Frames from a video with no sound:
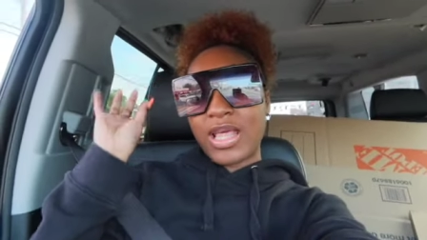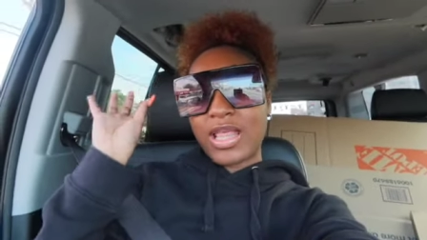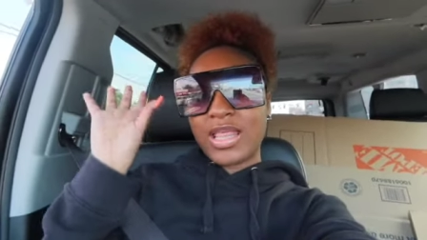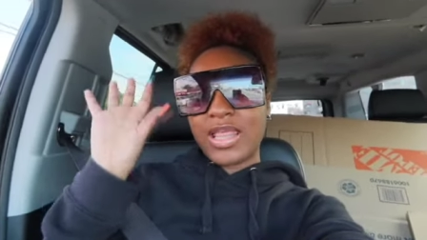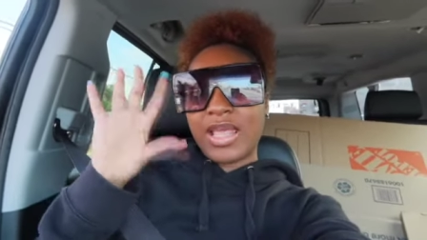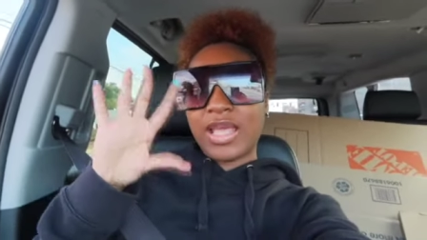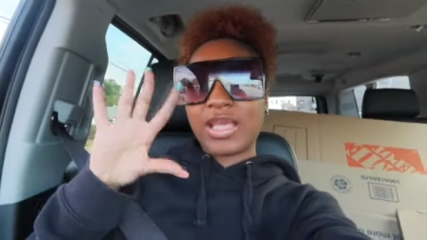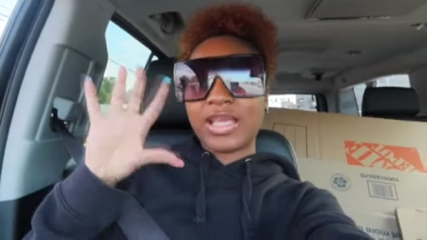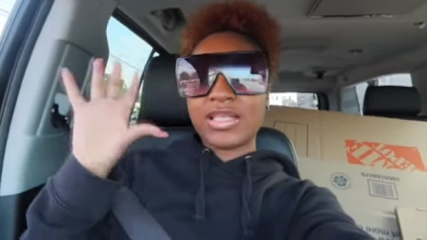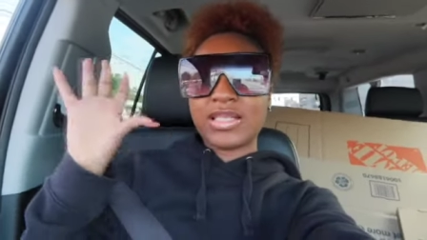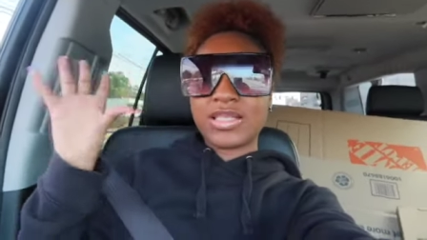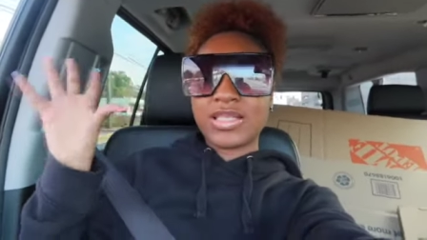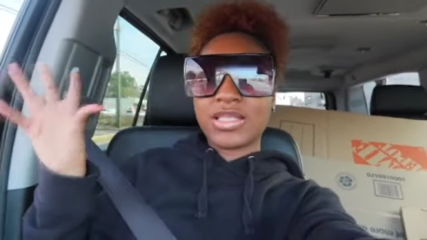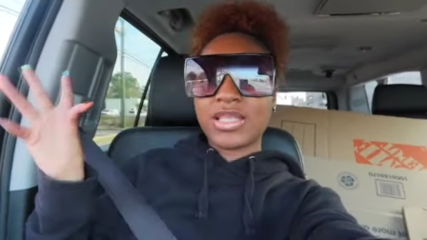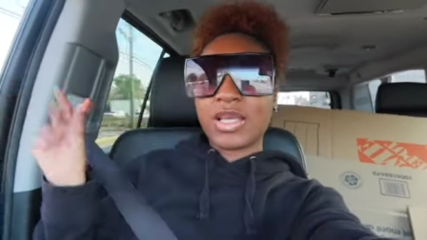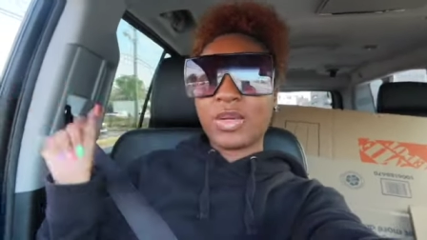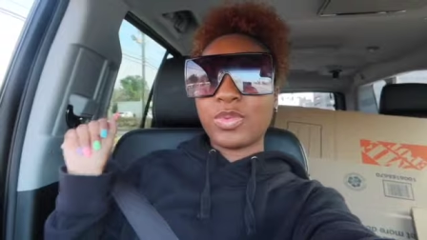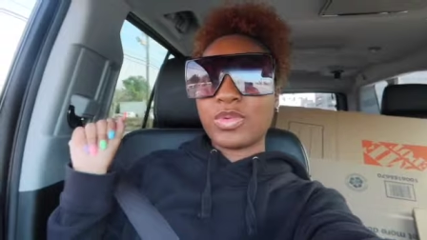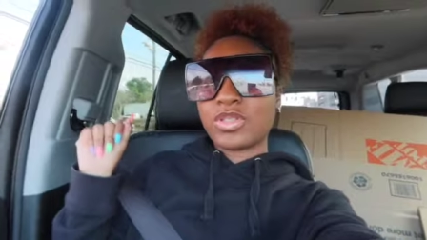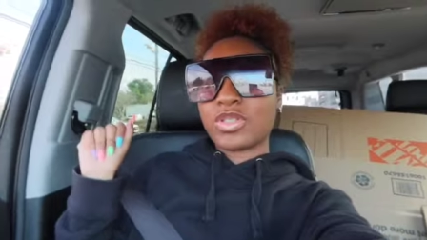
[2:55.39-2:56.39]
they can
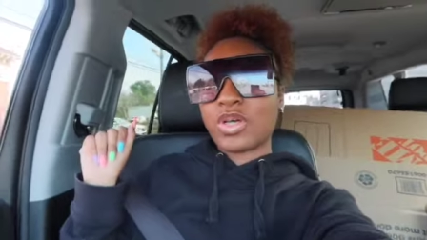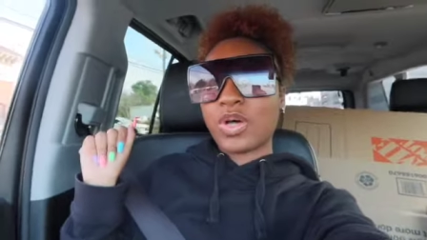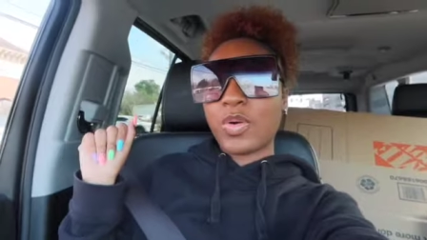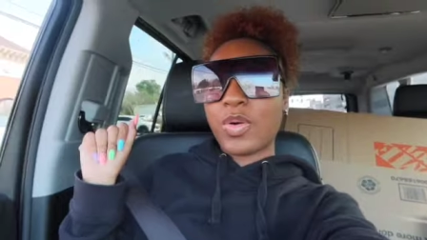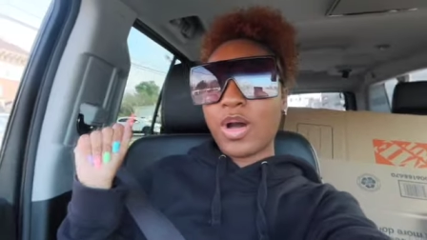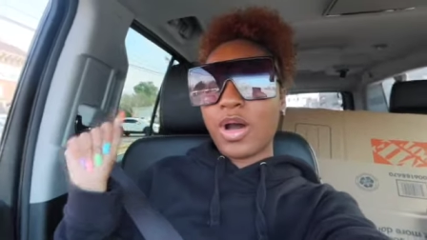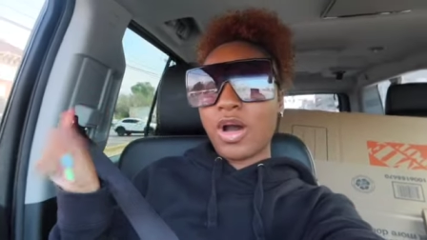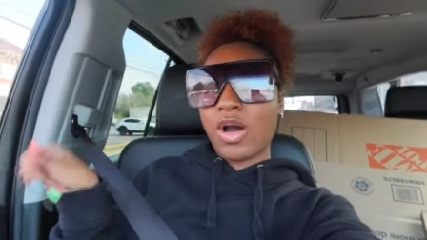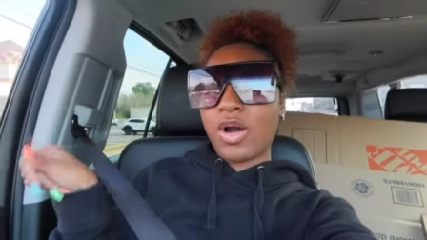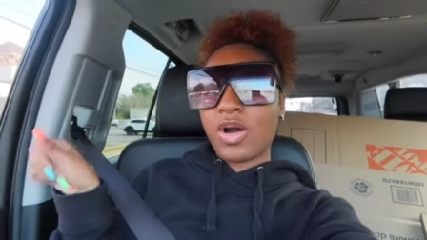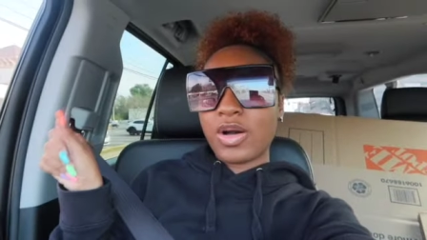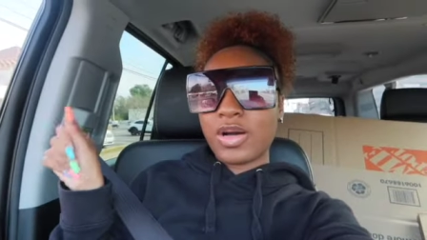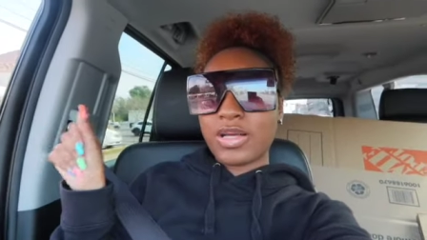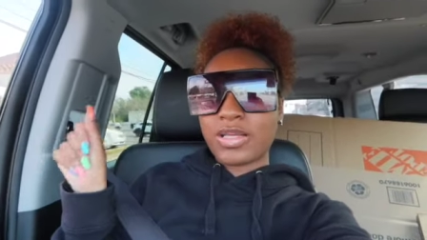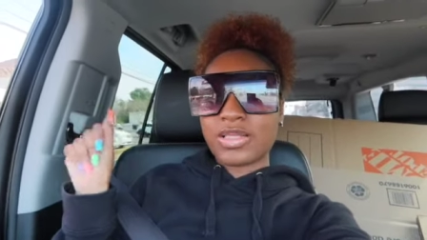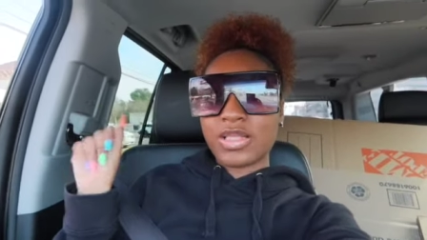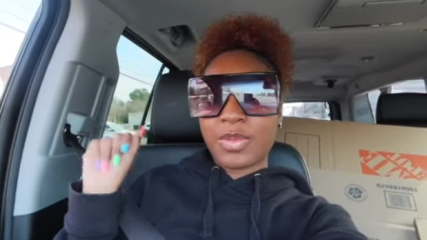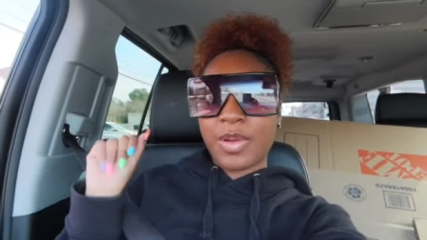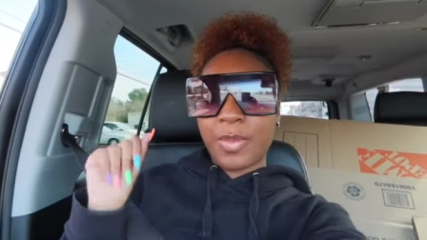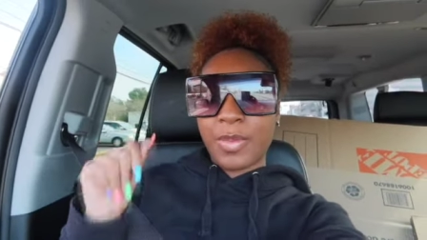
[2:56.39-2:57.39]
see what's going on
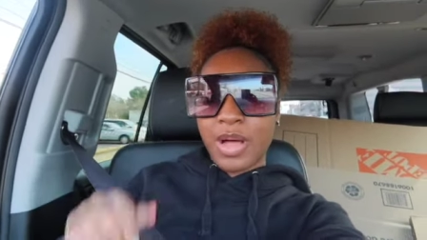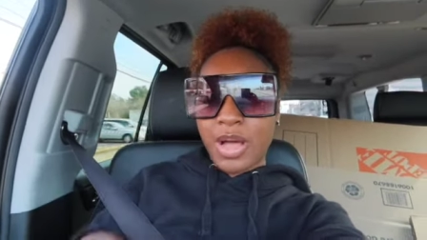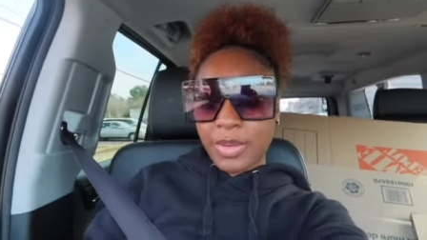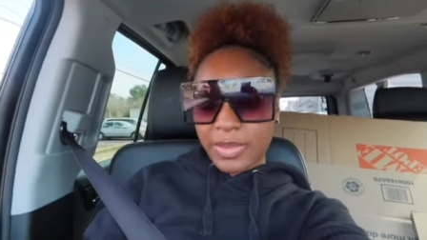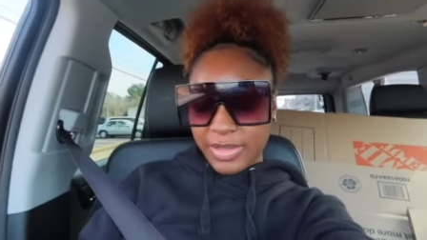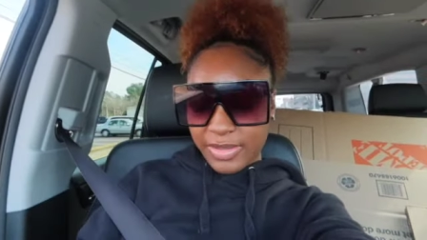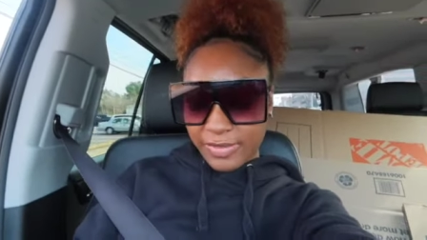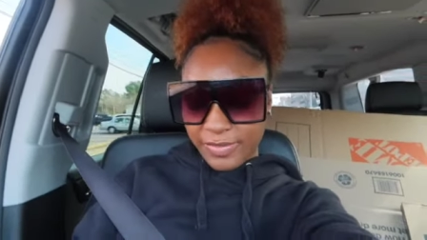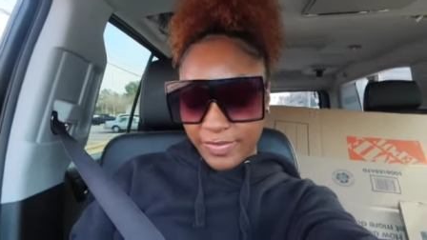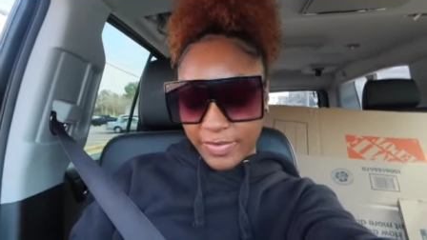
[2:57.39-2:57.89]
so my mom can